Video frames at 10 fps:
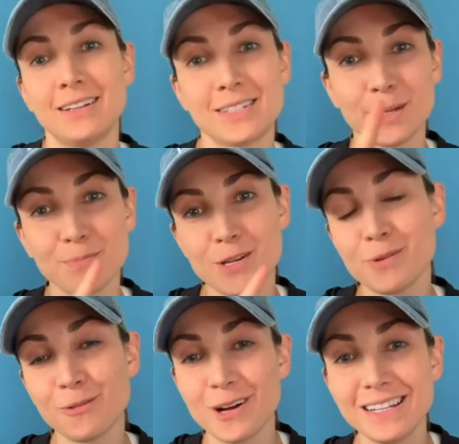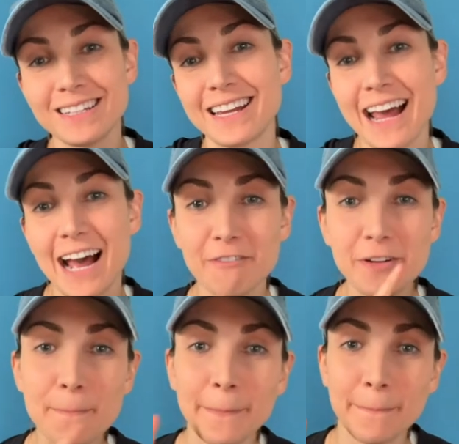Tip number 1, have
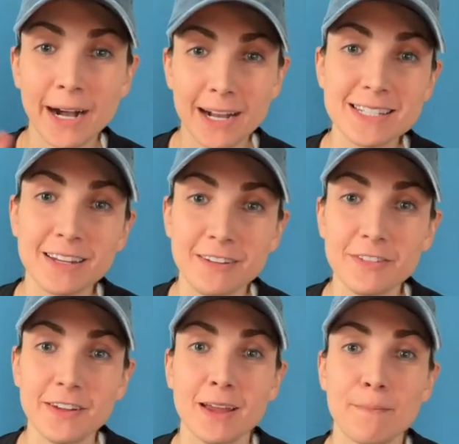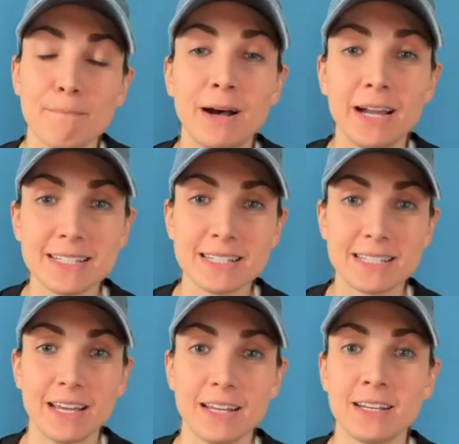a positive
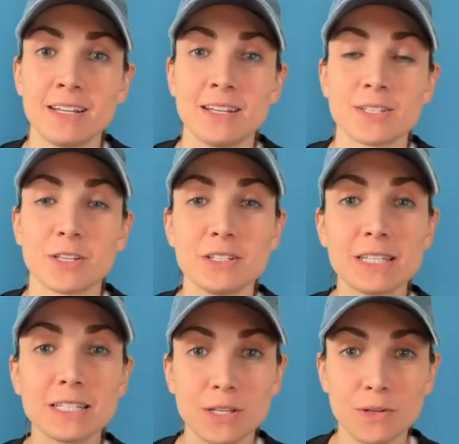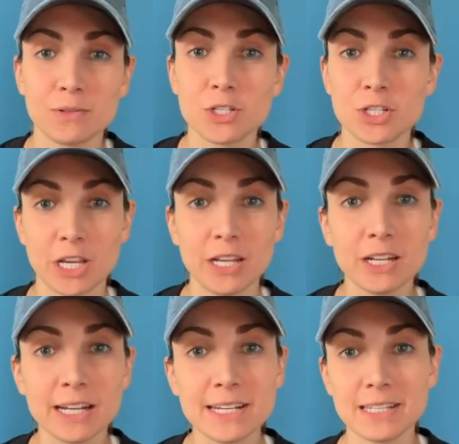mindset. So this is huge. Shayna
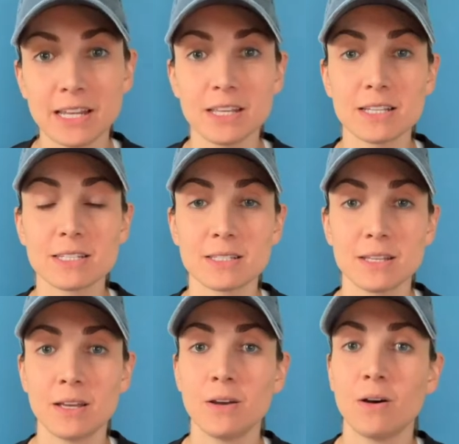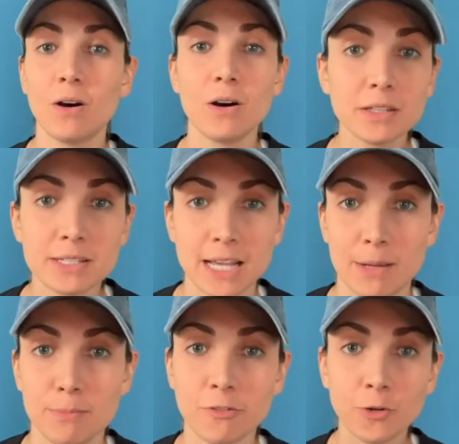and I say this all the
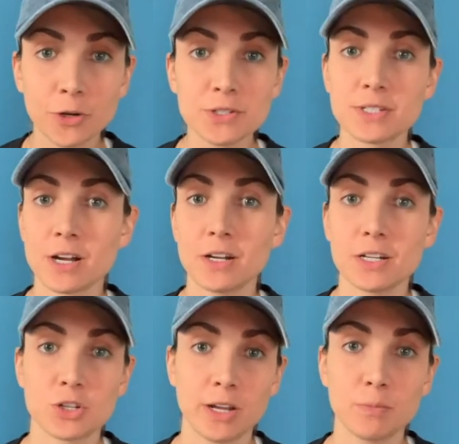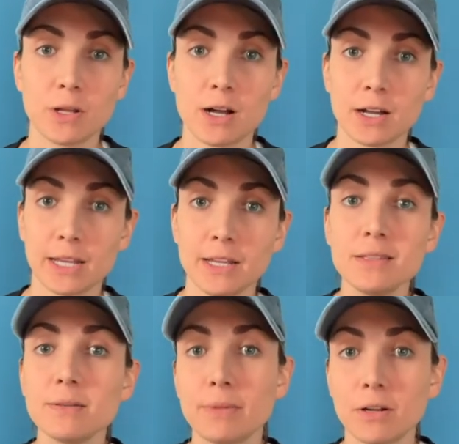time. Before you start a tread block, in
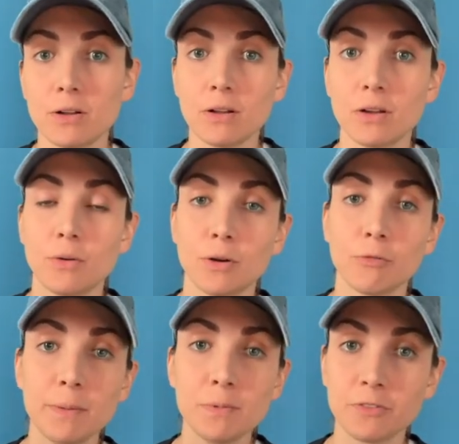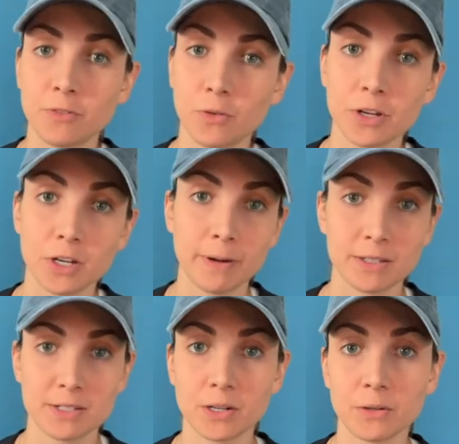the middle, or right before you're about
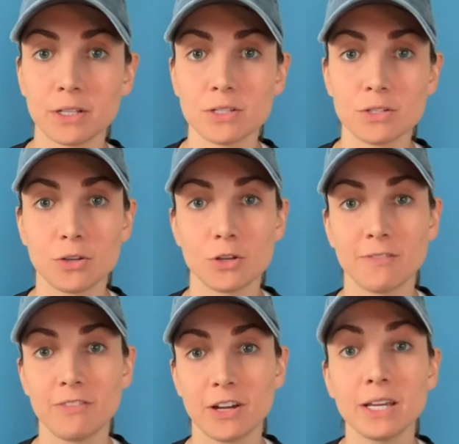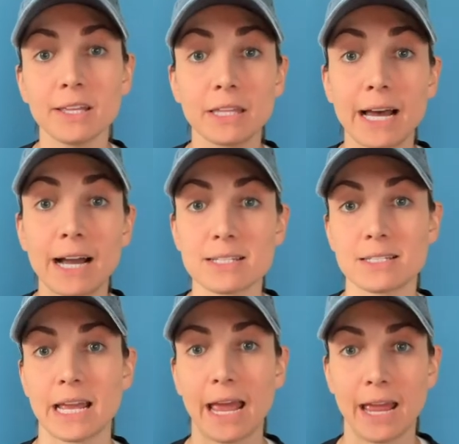to go into your very last
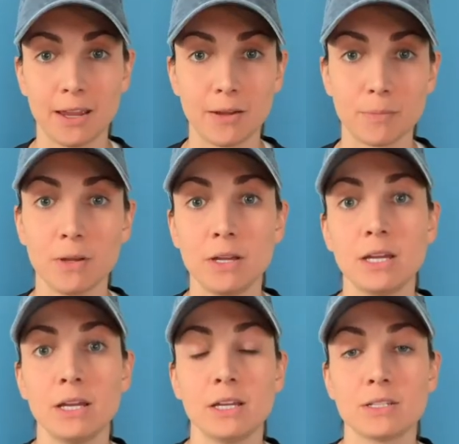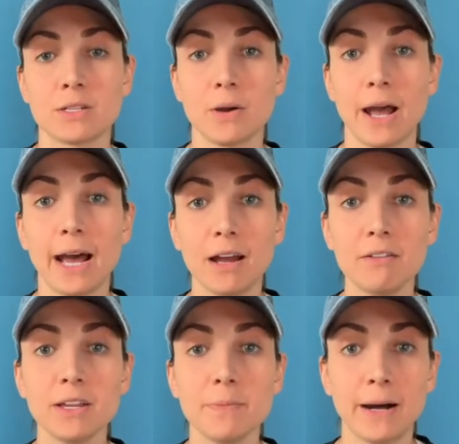ham. So have
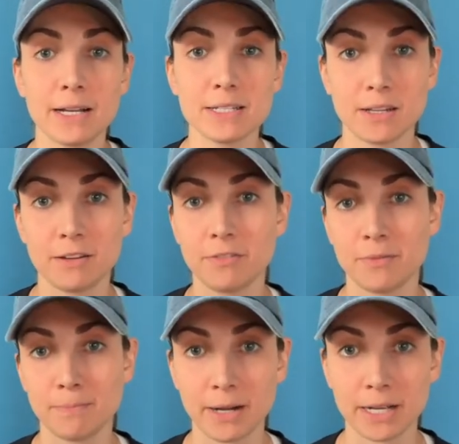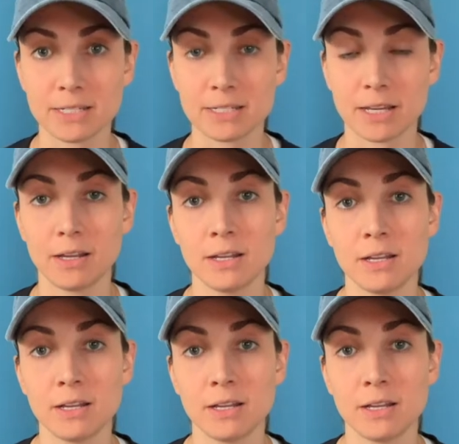a positive mindset.